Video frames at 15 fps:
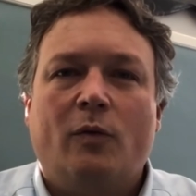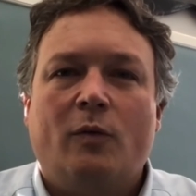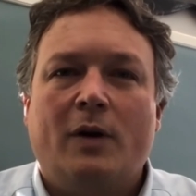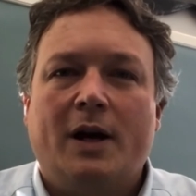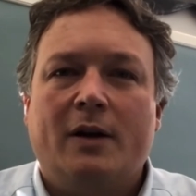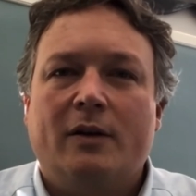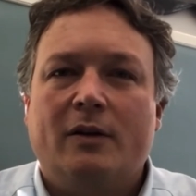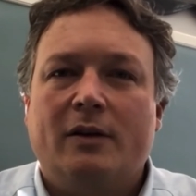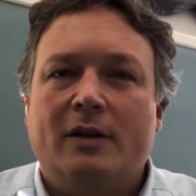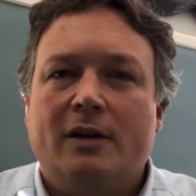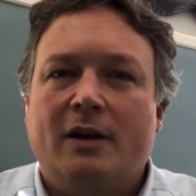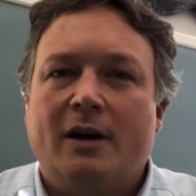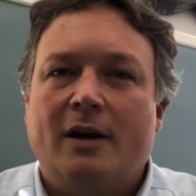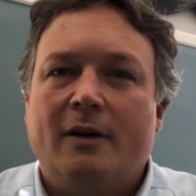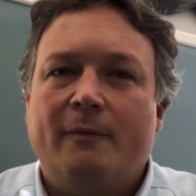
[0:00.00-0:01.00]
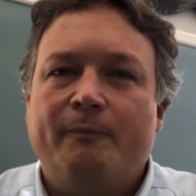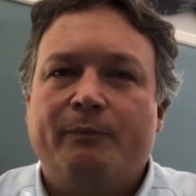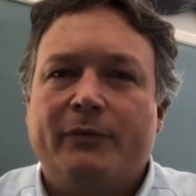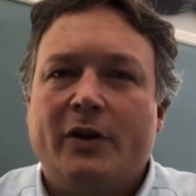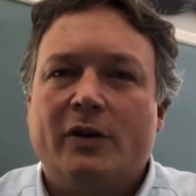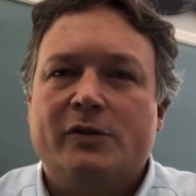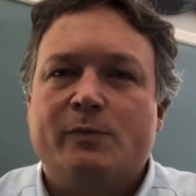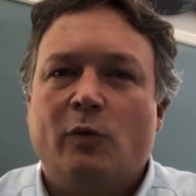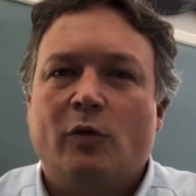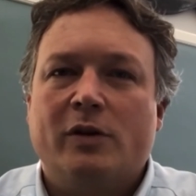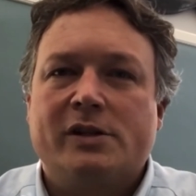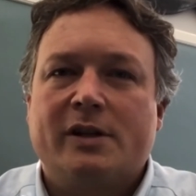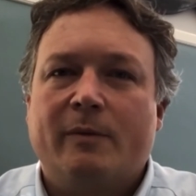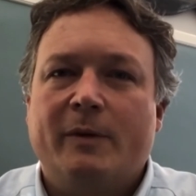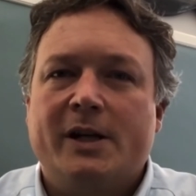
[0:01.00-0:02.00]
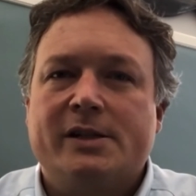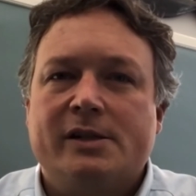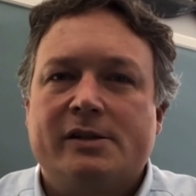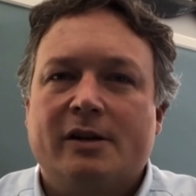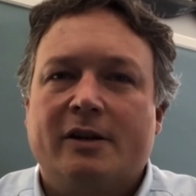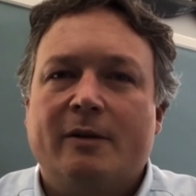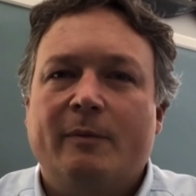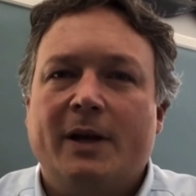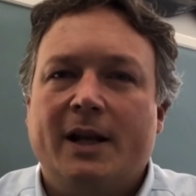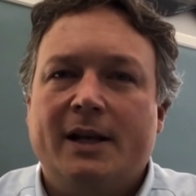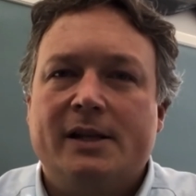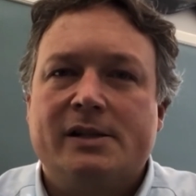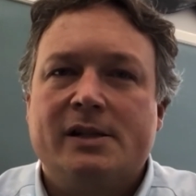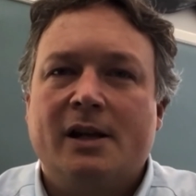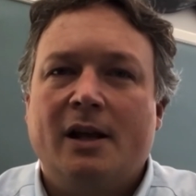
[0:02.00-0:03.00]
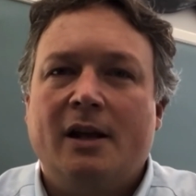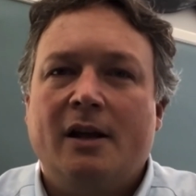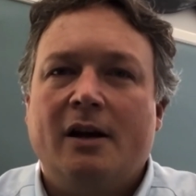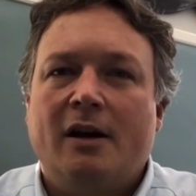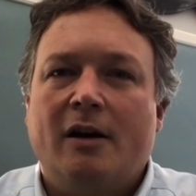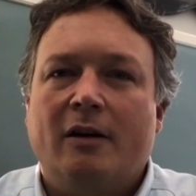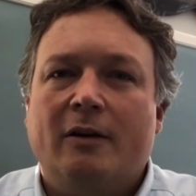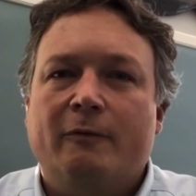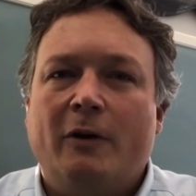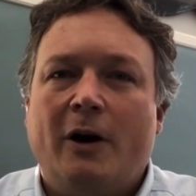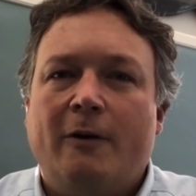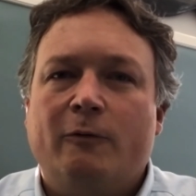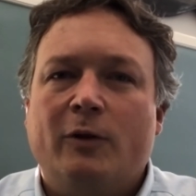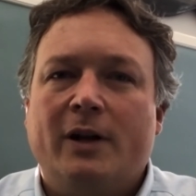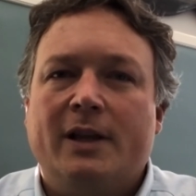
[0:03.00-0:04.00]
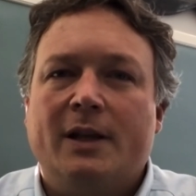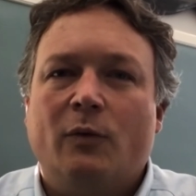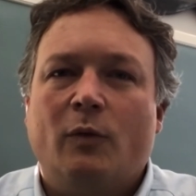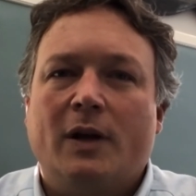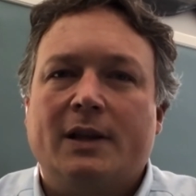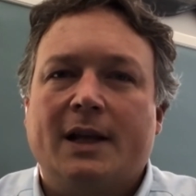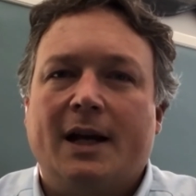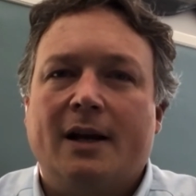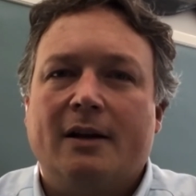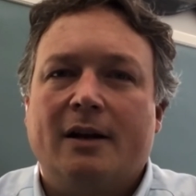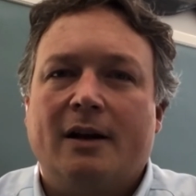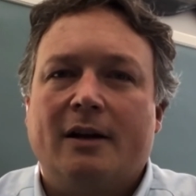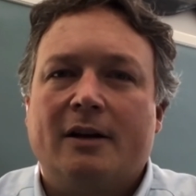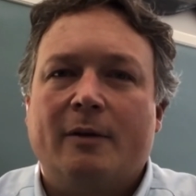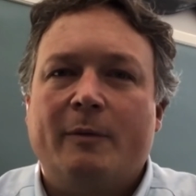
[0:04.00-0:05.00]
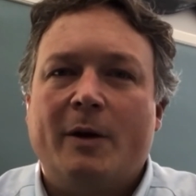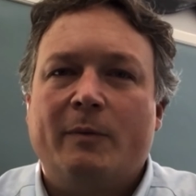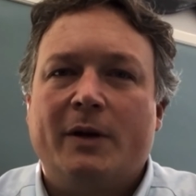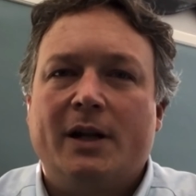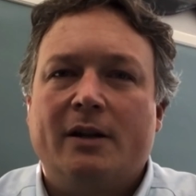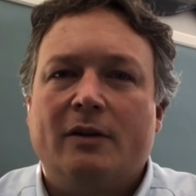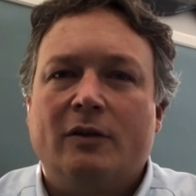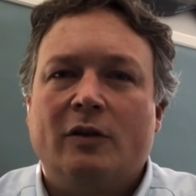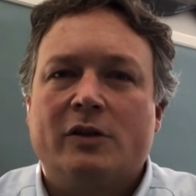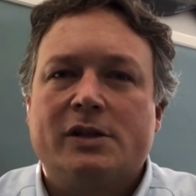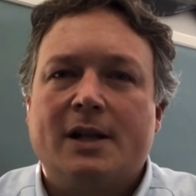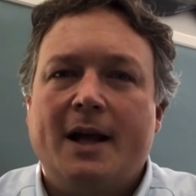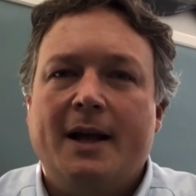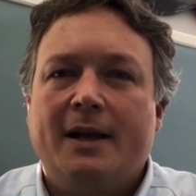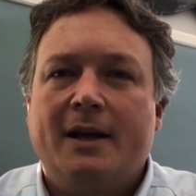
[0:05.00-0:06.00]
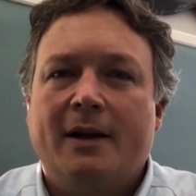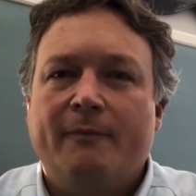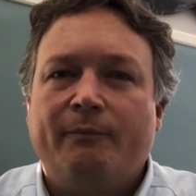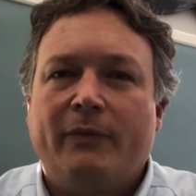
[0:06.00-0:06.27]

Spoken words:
what those boards, commissions, or committees are involved with and what that commitment looks like.